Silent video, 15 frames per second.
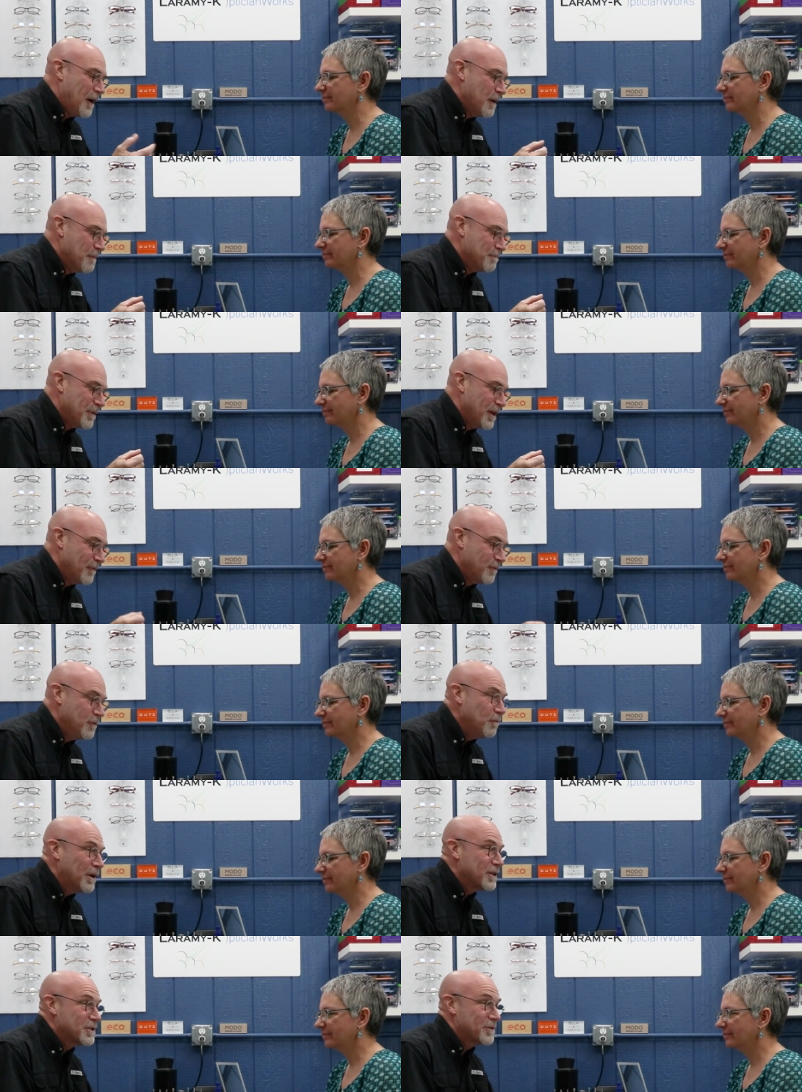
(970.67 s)
Speaker 1: Um, if you
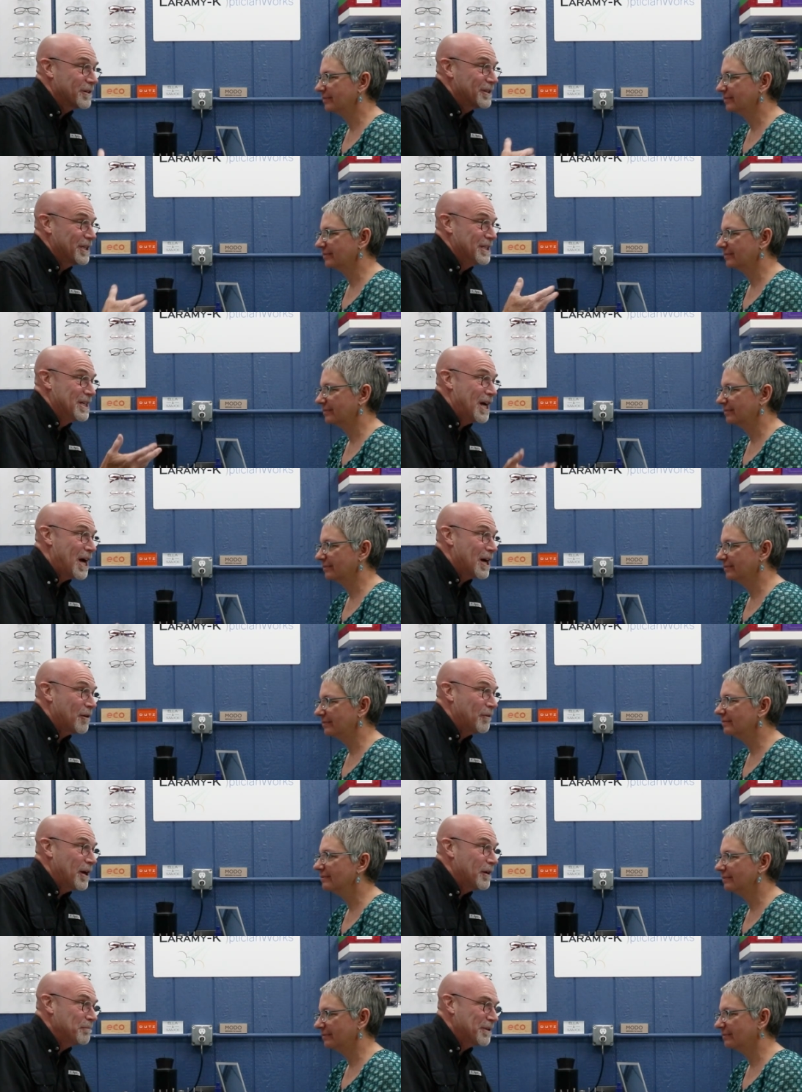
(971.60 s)
want to strictly knock
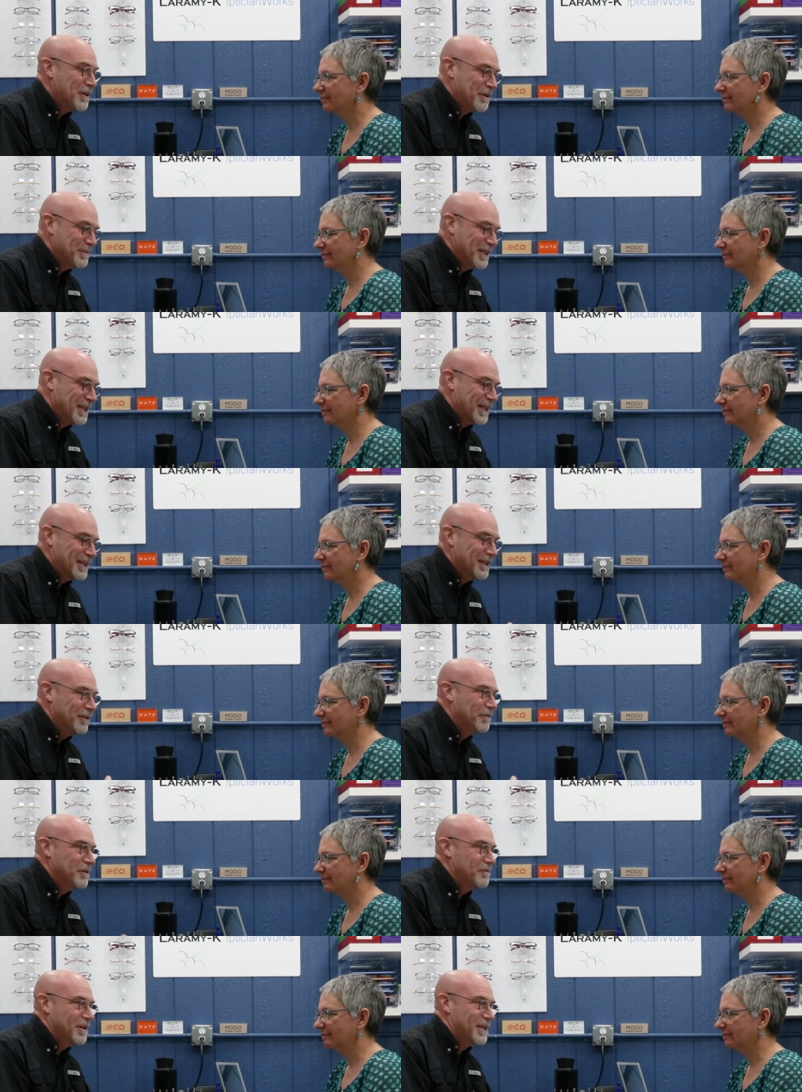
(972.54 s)
around pair, I mean, like
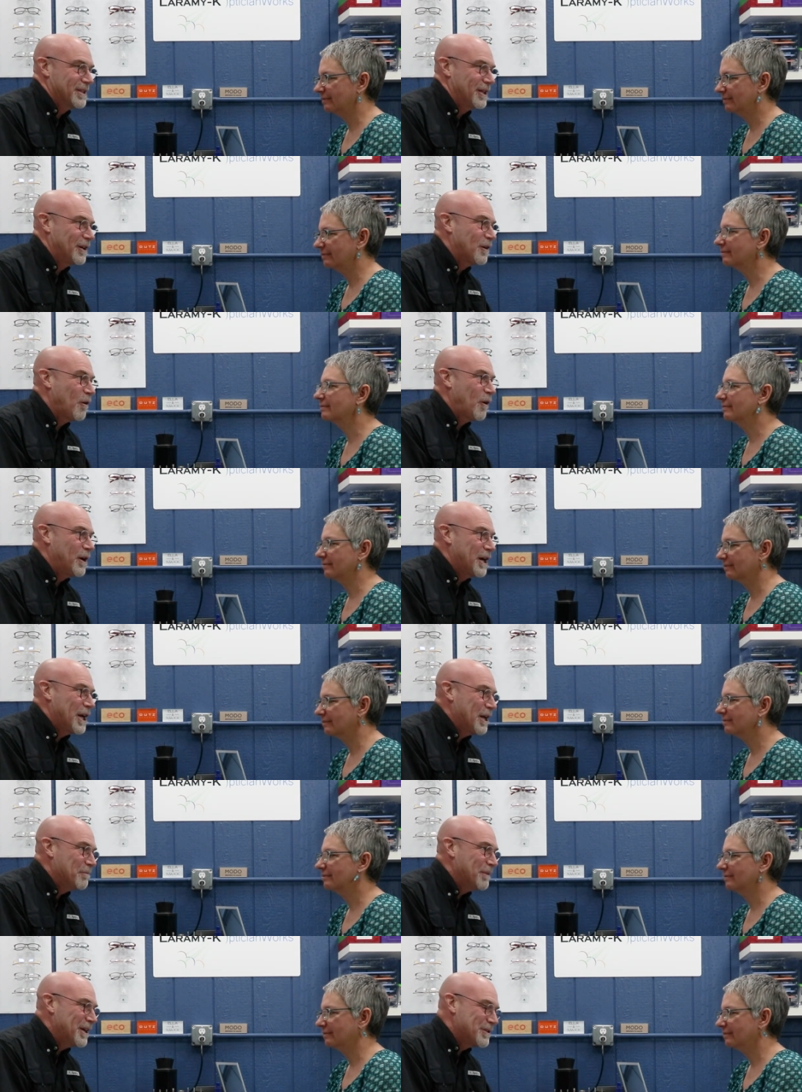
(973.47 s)
literally for like the
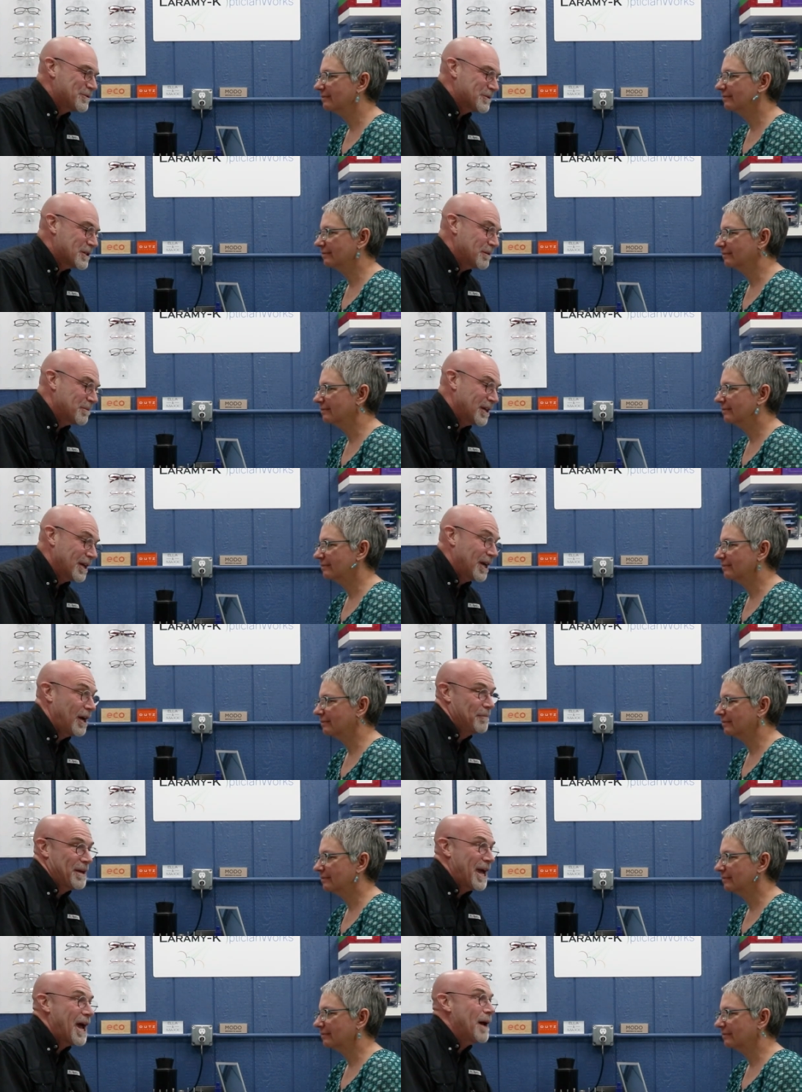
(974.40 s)
gardening bench or something, I'll
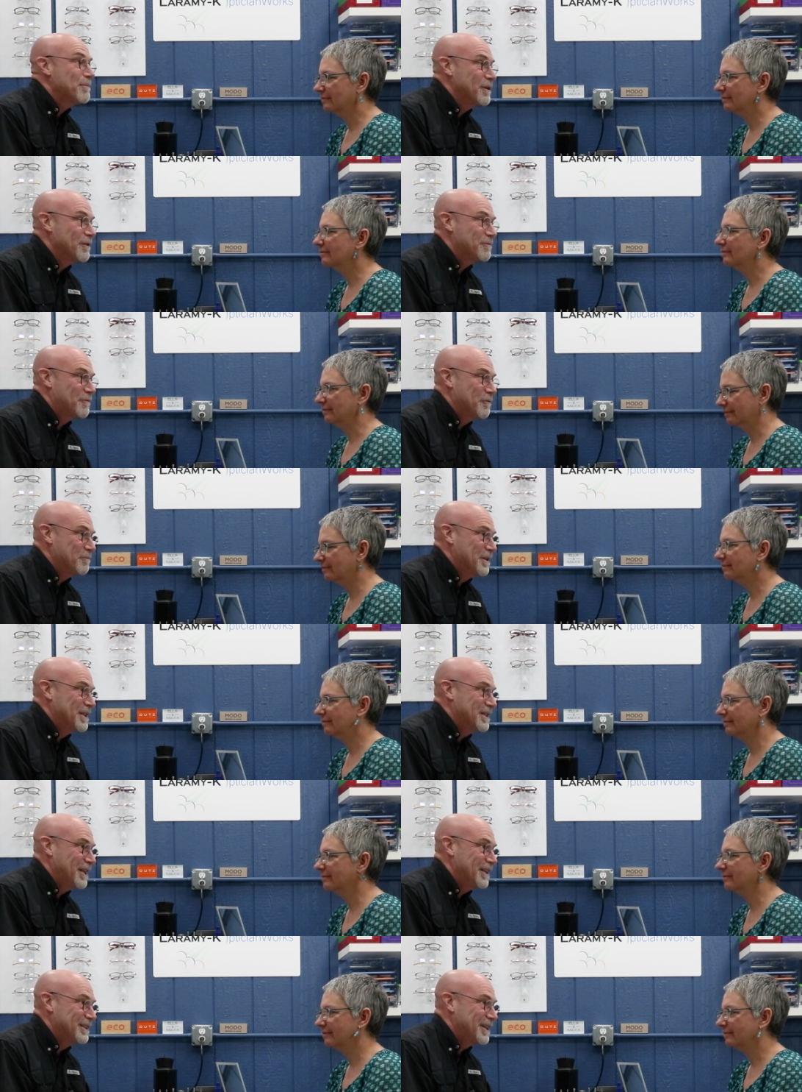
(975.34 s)
be happy to throw them in the
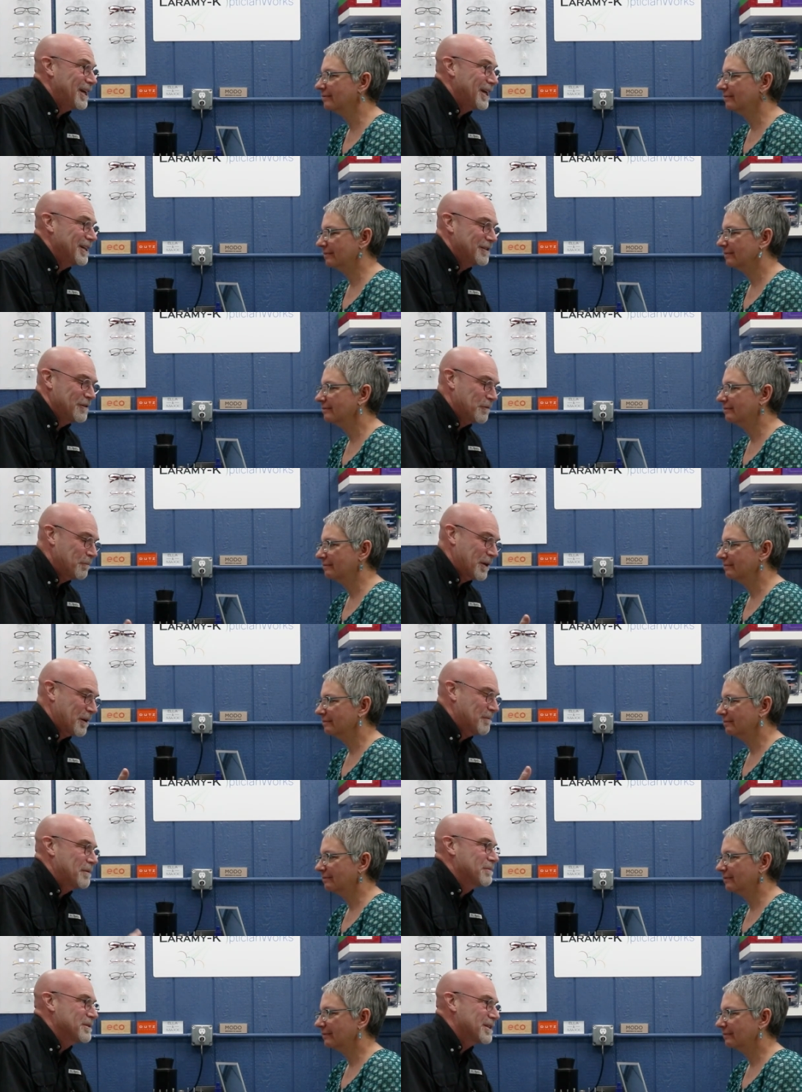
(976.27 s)
mm-hmm. tint tank. You can pick
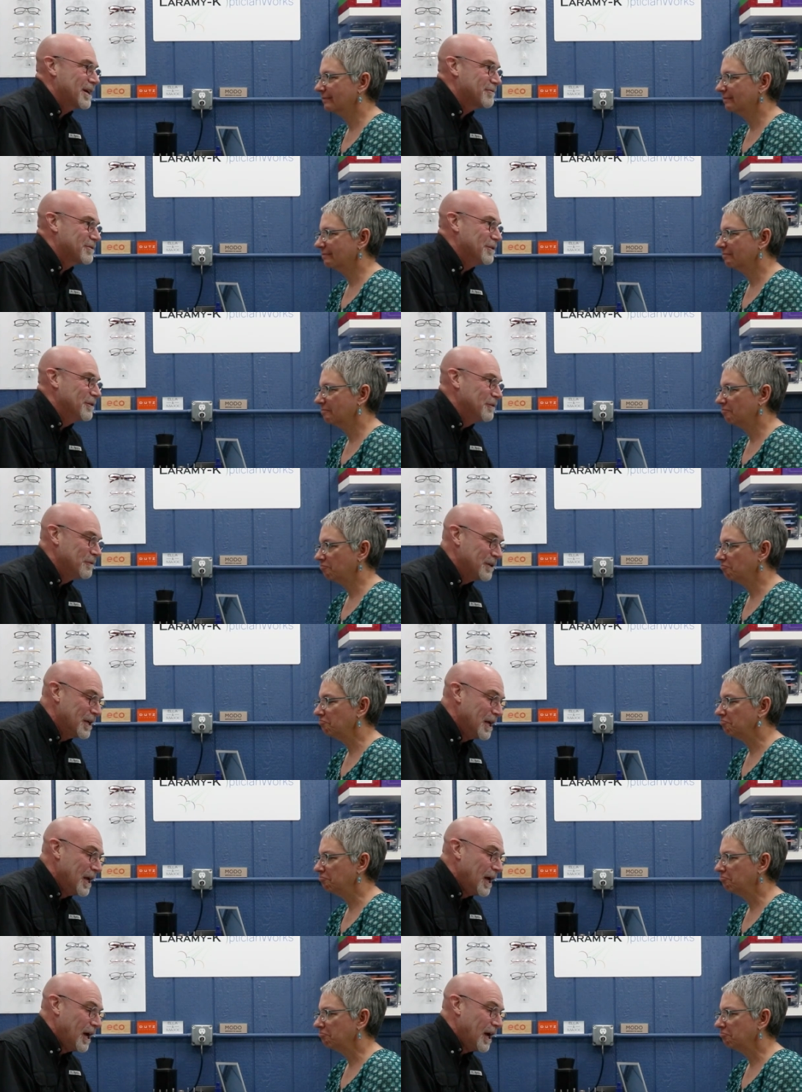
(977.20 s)
them up this afternoon.